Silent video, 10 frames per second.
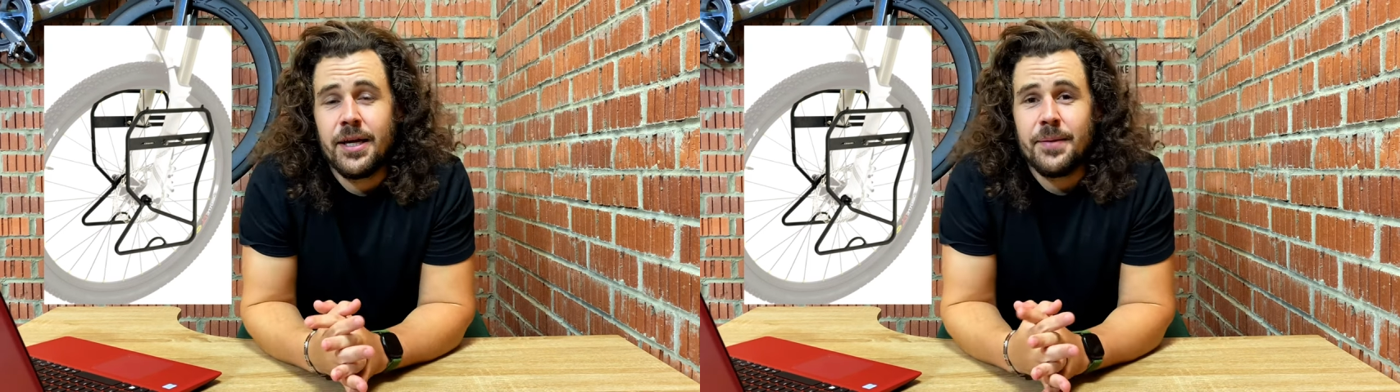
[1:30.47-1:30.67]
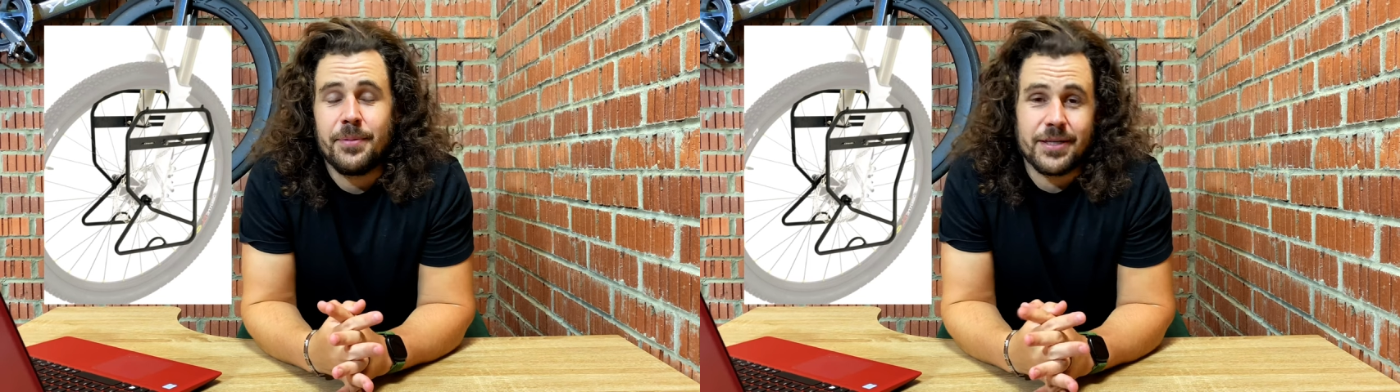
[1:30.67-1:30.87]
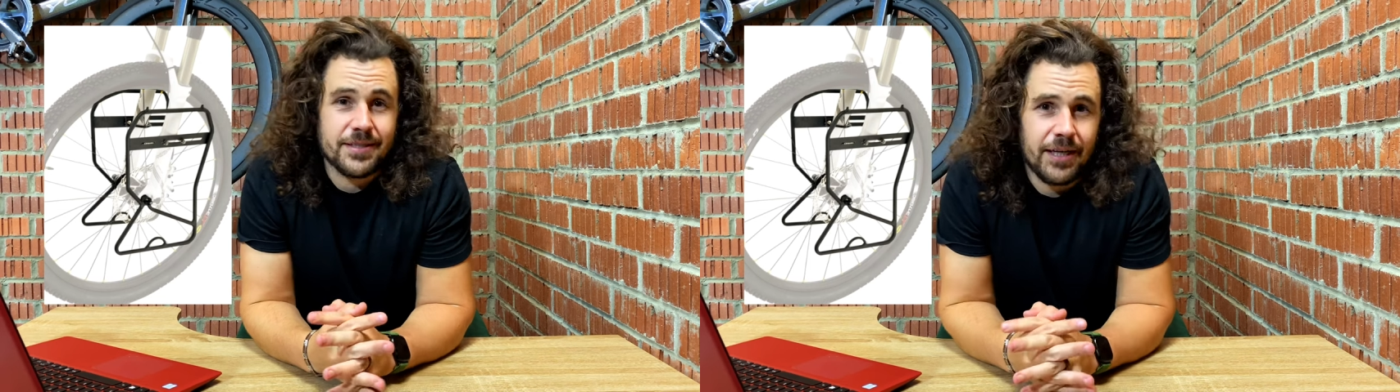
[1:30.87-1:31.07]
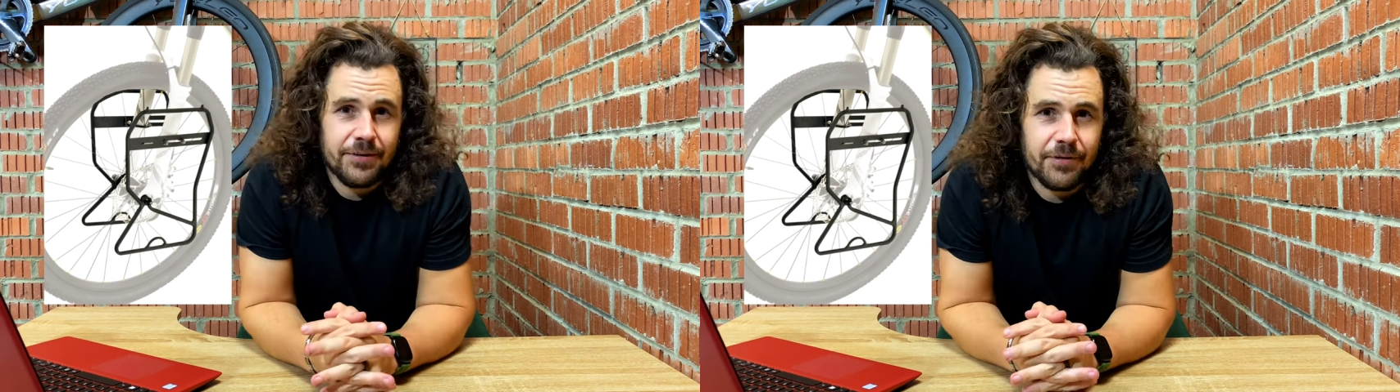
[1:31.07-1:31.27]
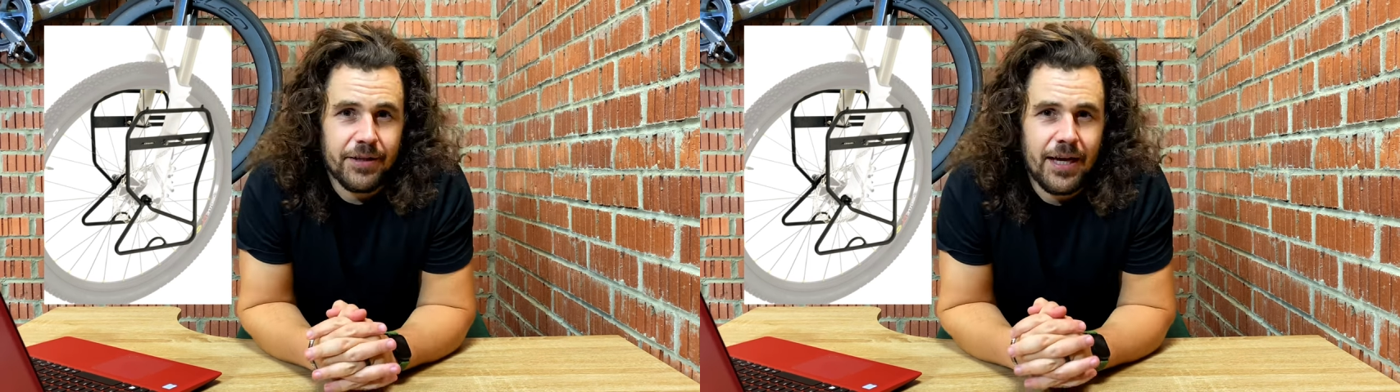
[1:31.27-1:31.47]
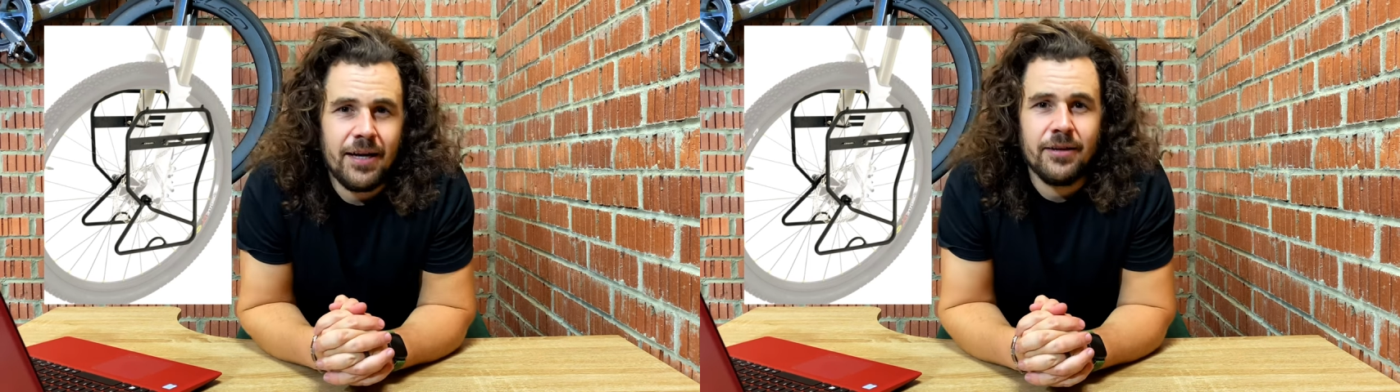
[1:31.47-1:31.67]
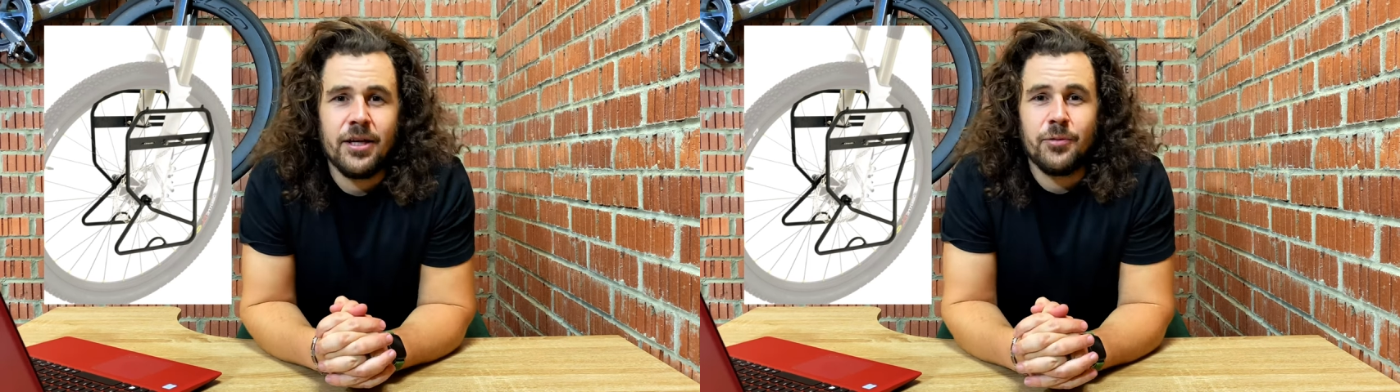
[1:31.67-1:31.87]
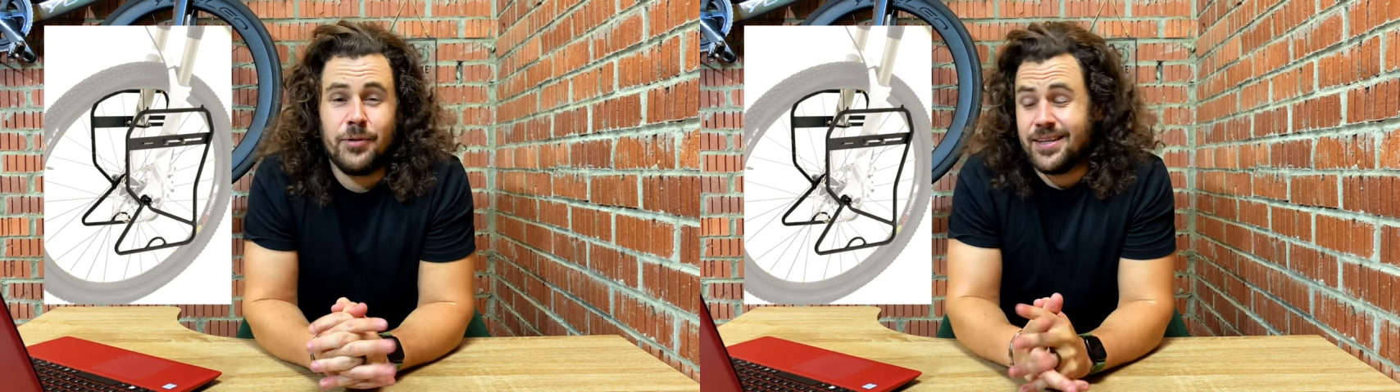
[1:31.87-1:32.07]
But aside from that,
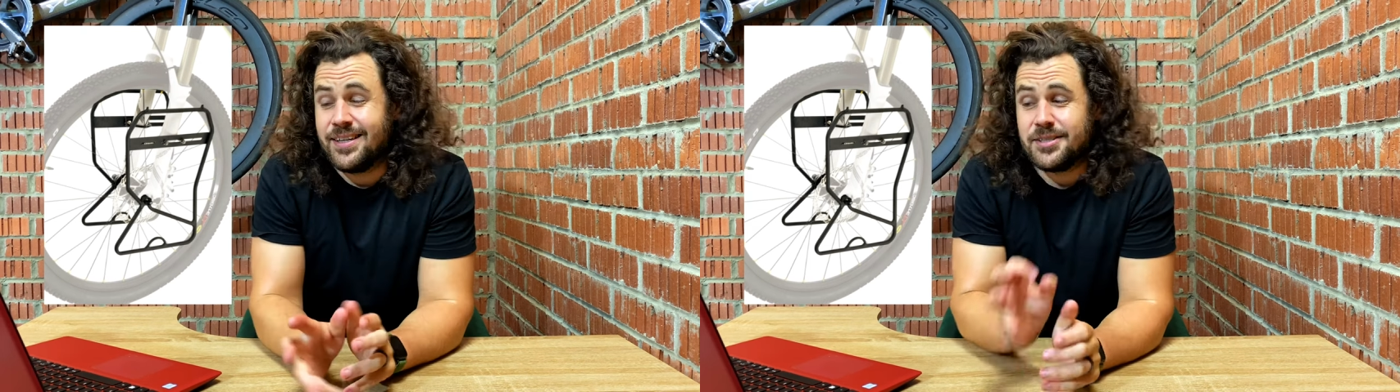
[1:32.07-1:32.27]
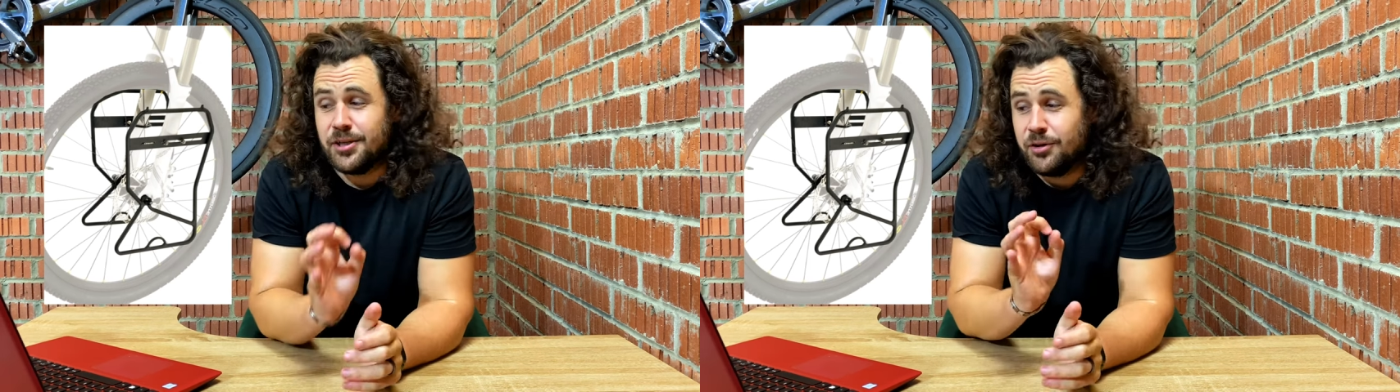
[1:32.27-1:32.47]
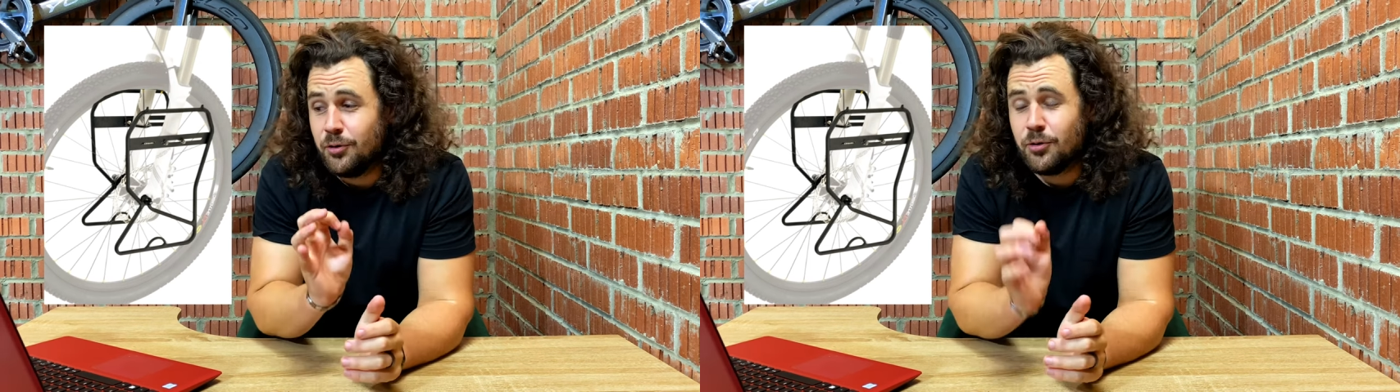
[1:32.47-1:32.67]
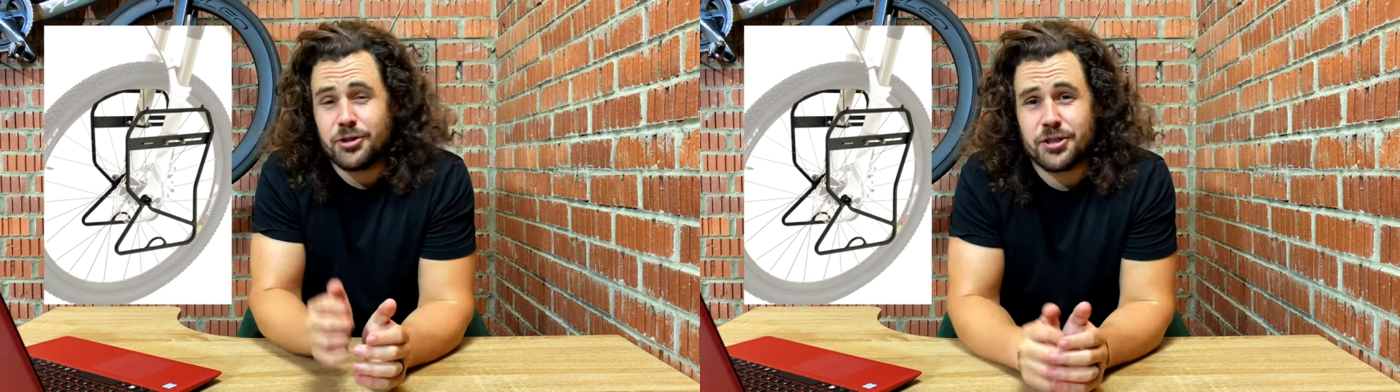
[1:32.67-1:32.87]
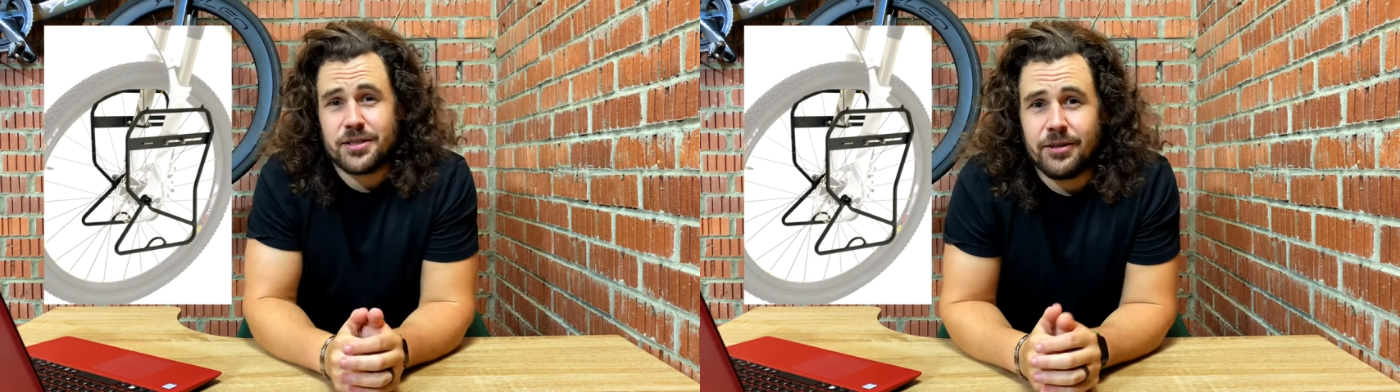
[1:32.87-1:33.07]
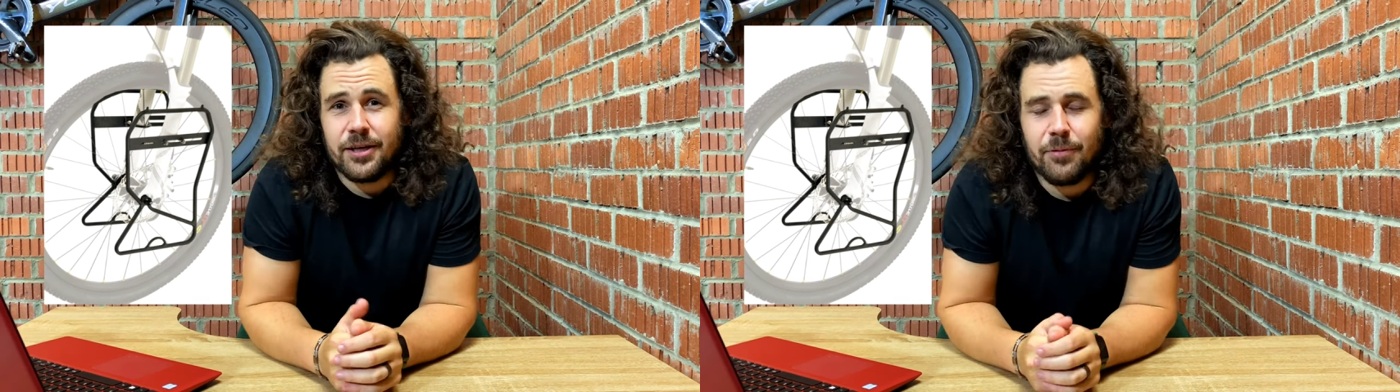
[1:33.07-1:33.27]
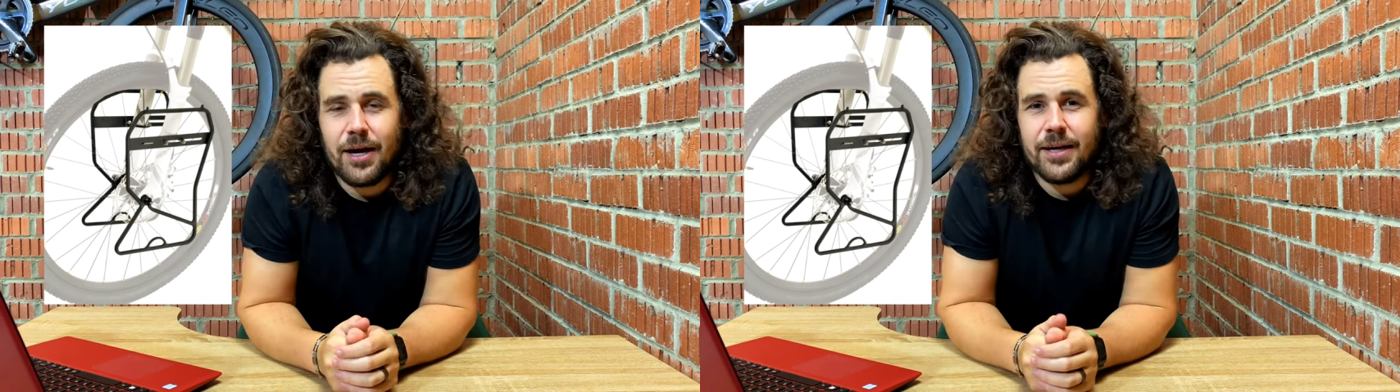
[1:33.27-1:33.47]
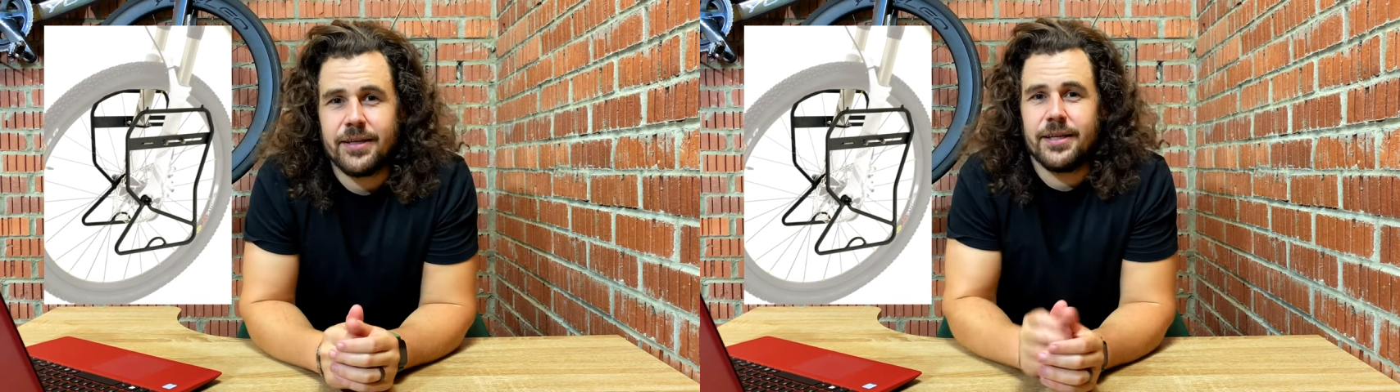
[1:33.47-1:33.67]
we think it's a gorgeous looking rack.